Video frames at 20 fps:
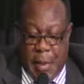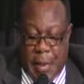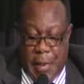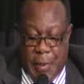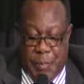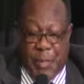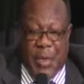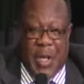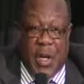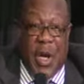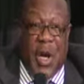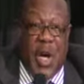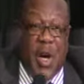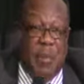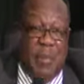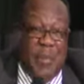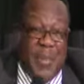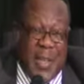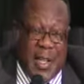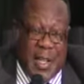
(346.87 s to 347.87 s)

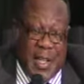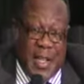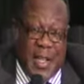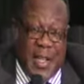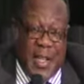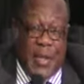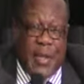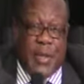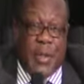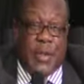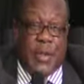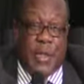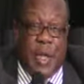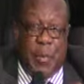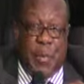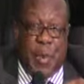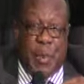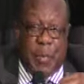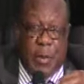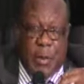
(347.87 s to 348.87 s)
become the
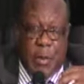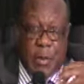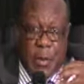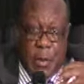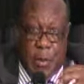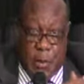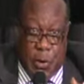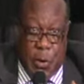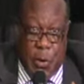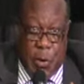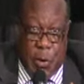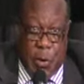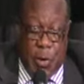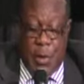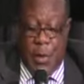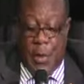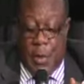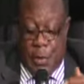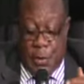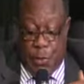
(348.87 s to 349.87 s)
stepping stone
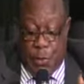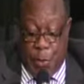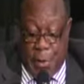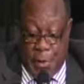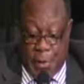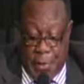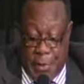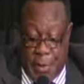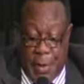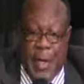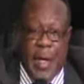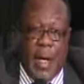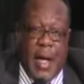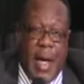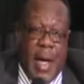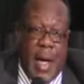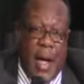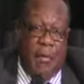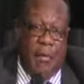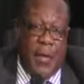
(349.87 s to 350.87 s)
towards
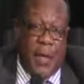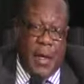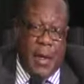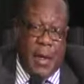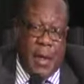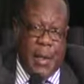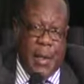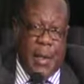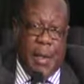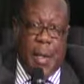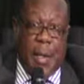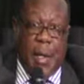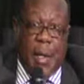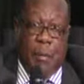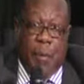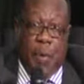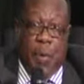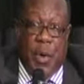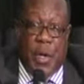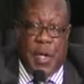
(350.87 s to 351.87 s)
having a
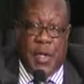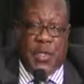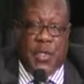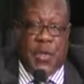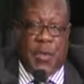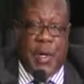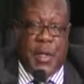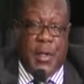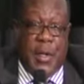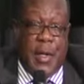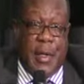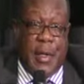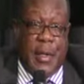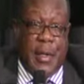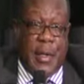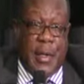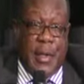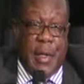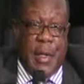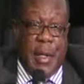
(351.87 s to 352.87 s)
more integrated
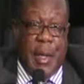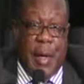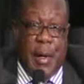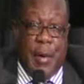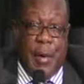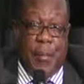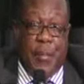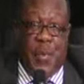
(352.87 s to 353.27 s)
Arab